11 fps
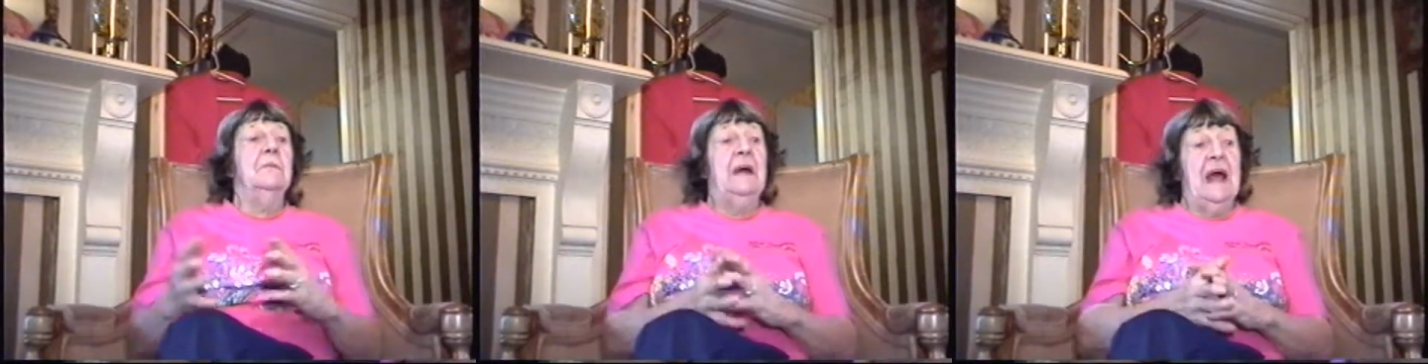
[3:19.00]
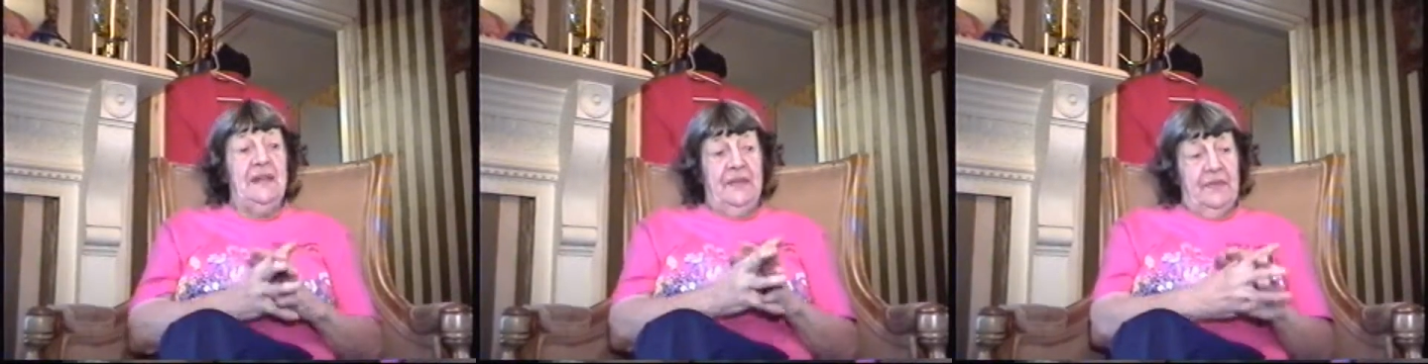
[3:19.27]

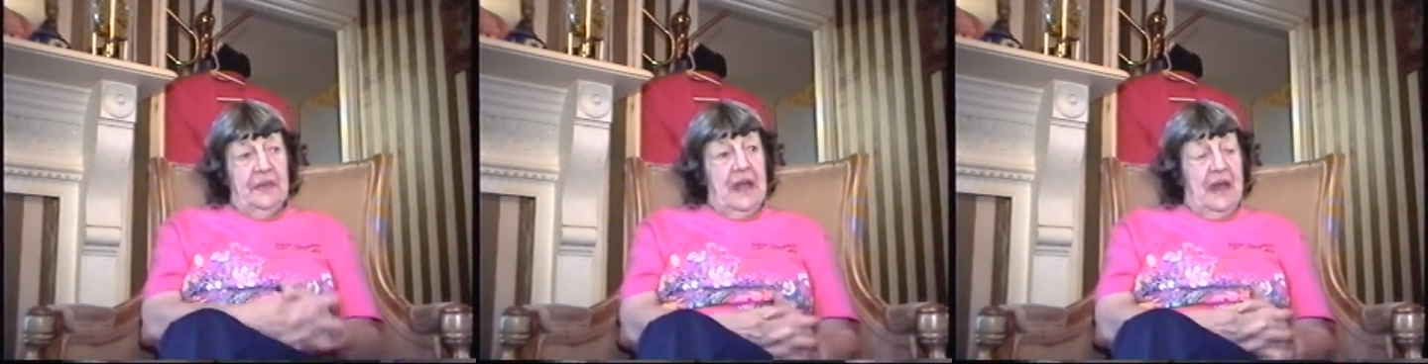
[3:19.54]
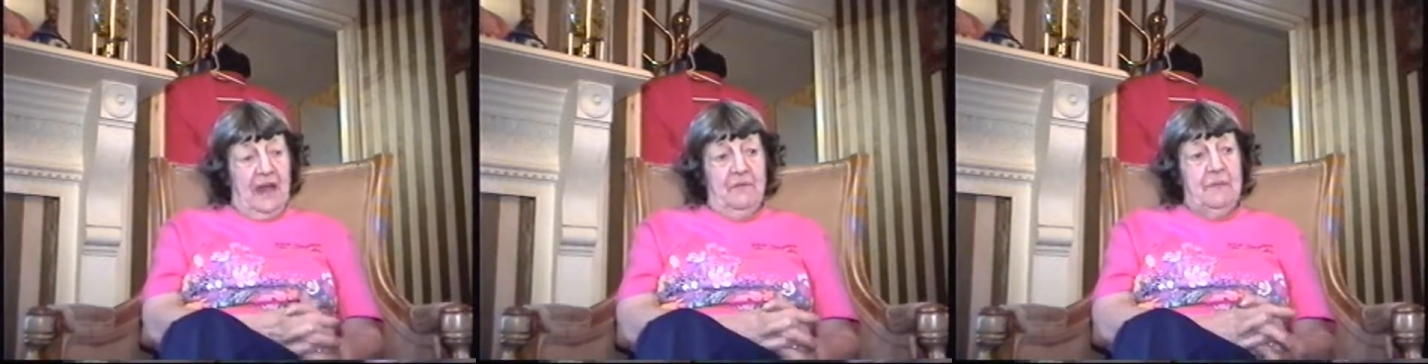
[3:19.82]
But
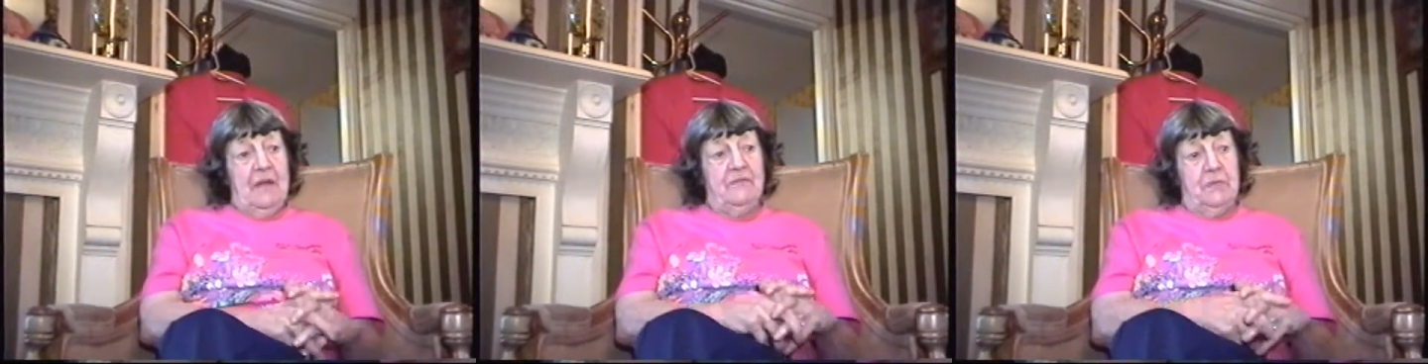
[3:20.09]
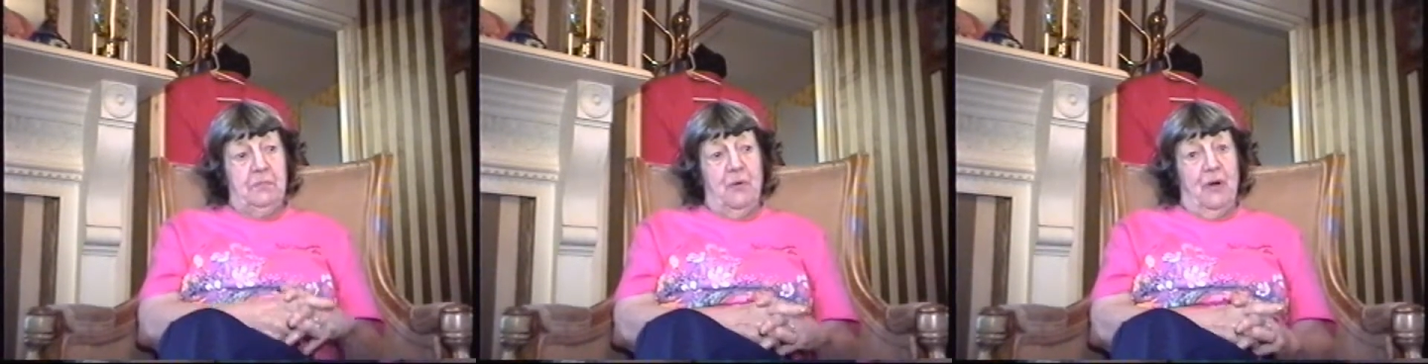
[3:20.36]
there have been
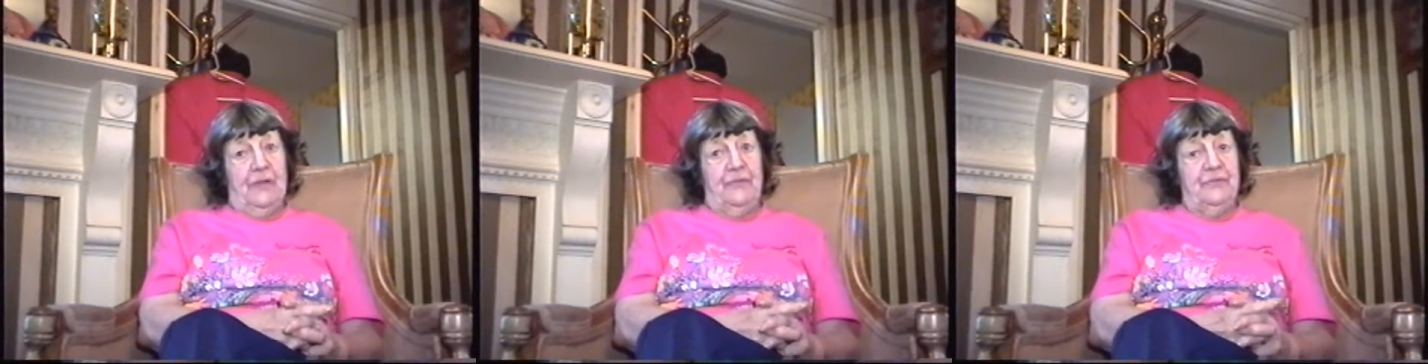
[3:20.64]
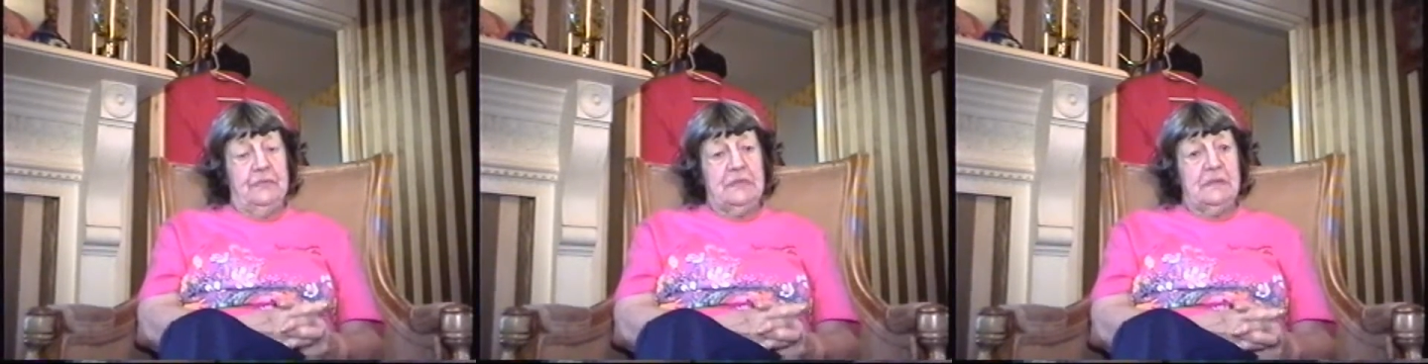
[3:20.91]

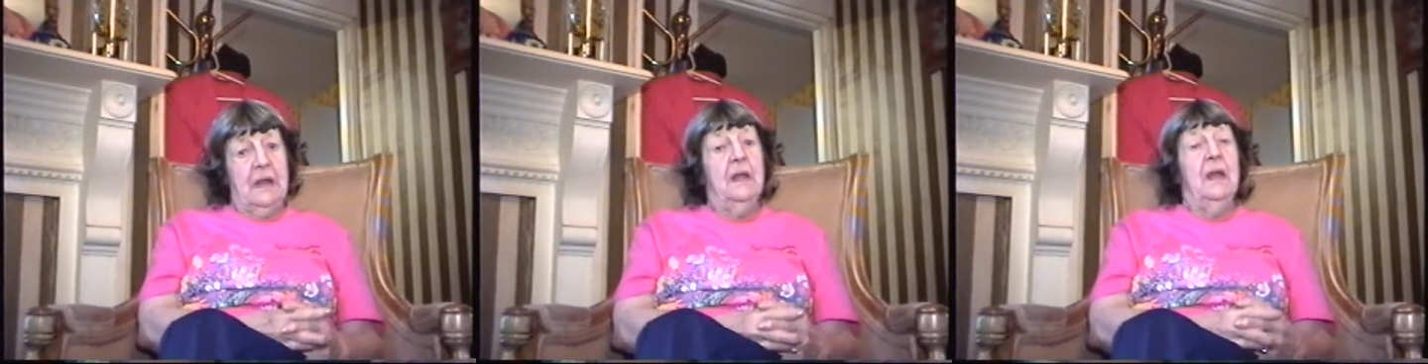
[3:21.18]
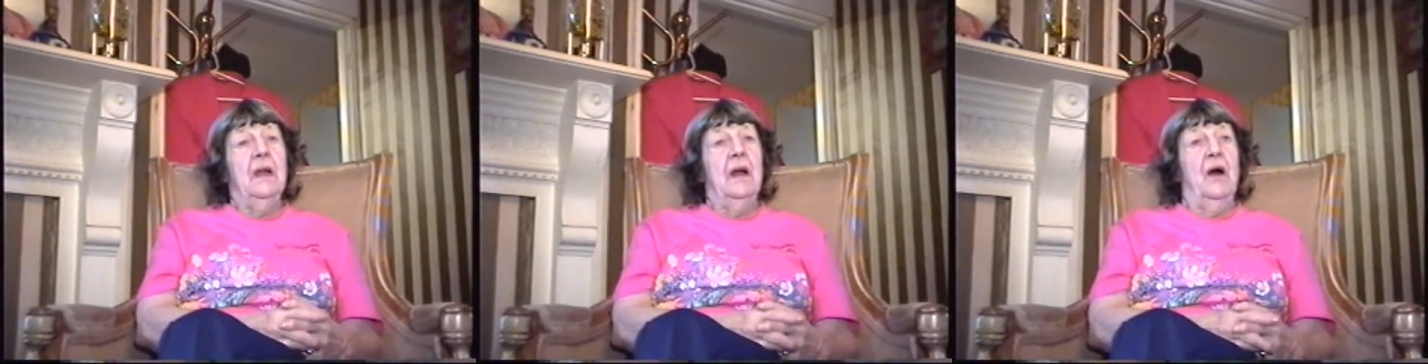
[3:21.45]
reports
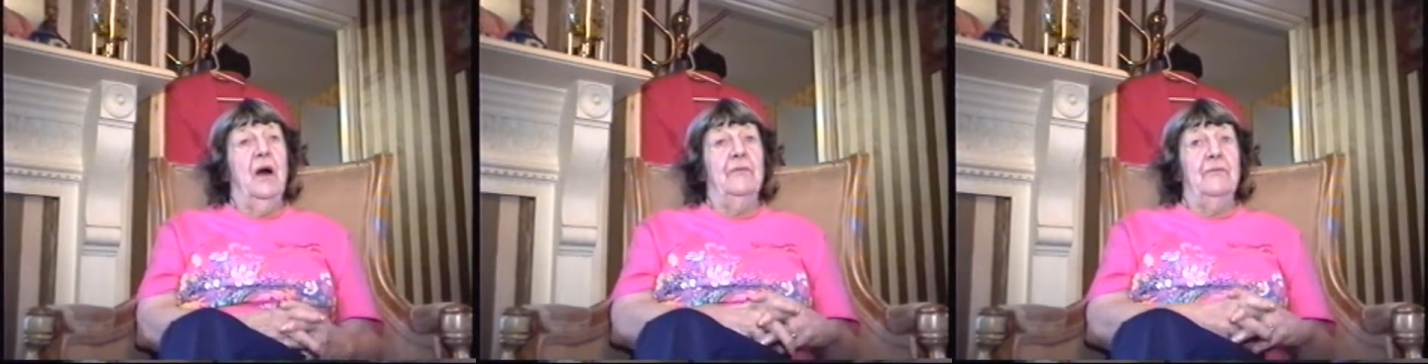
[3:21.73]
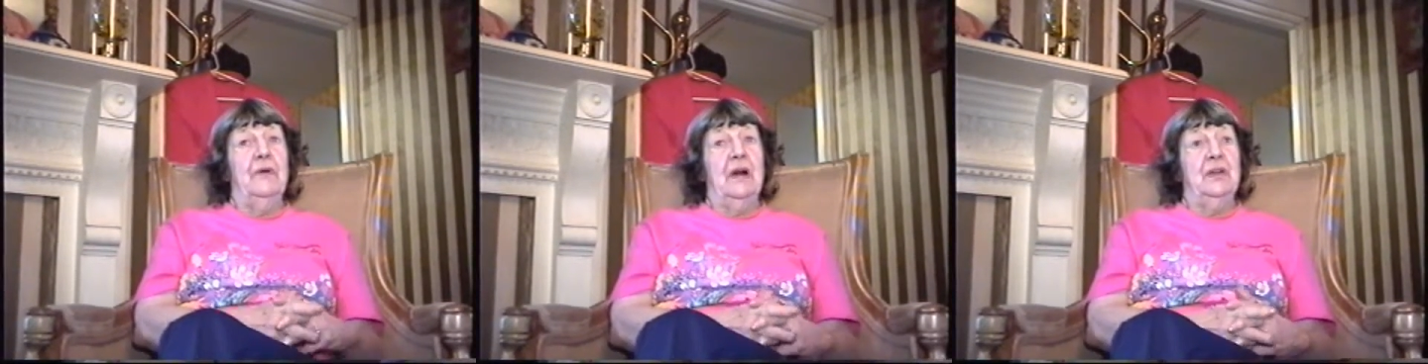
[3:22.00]

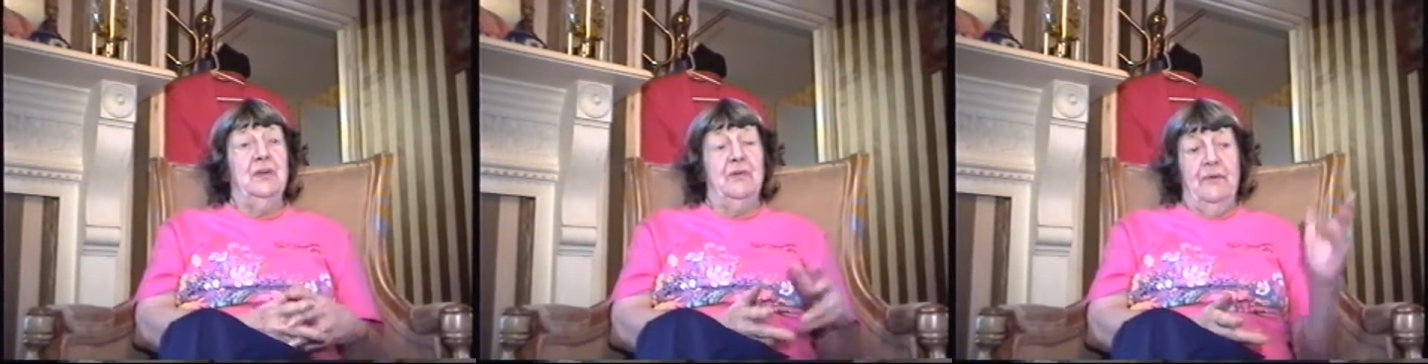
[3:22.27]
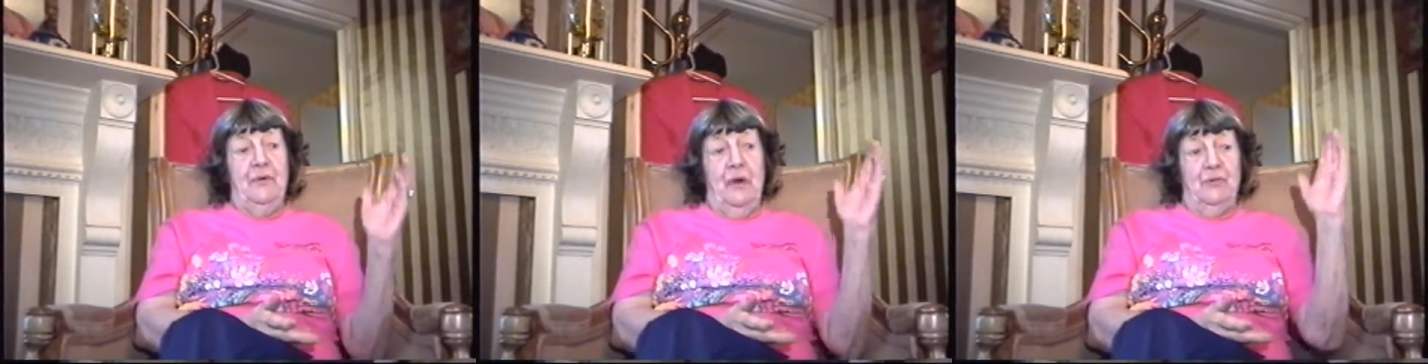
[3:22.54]
of a
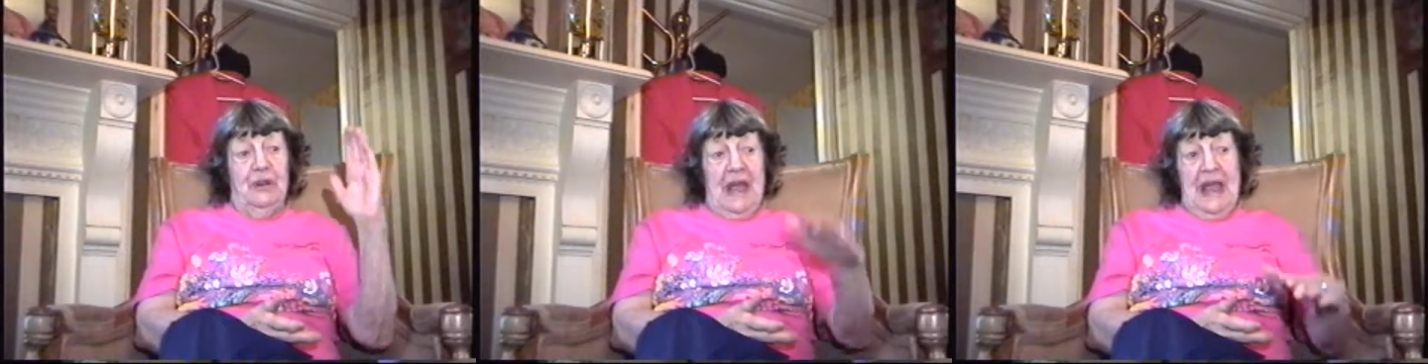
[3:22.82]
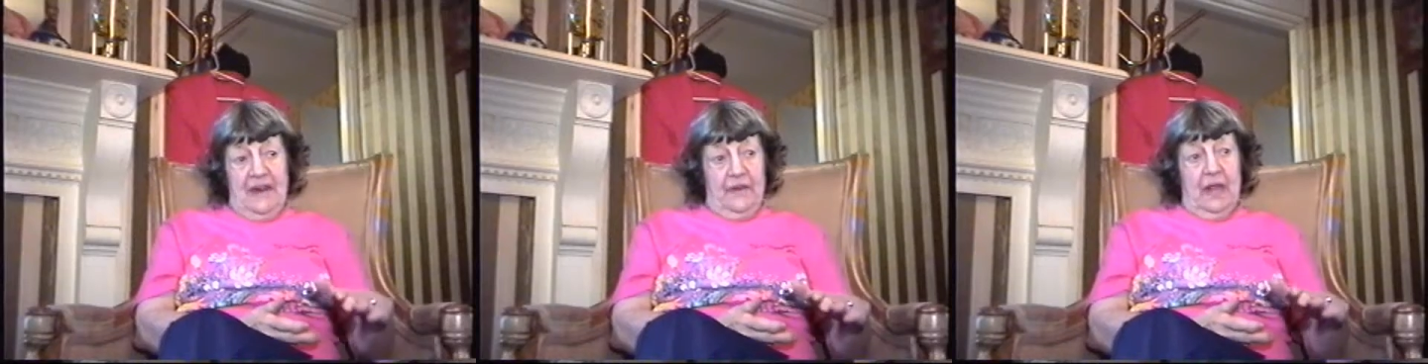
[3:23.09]
UFO
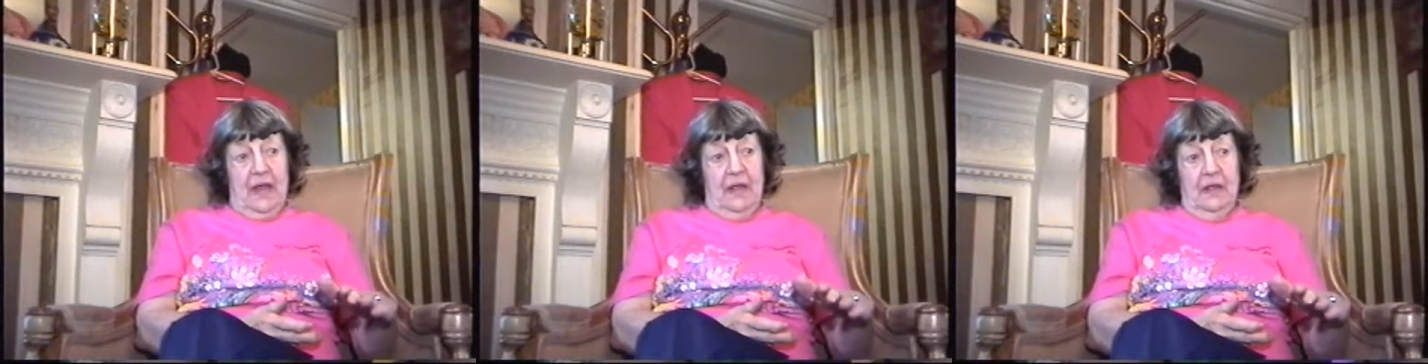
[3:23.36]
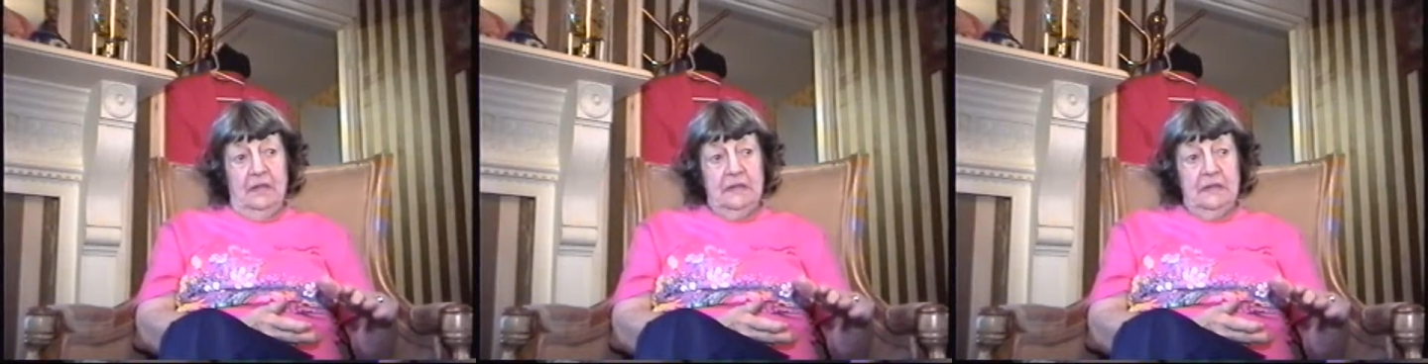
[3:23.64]
landing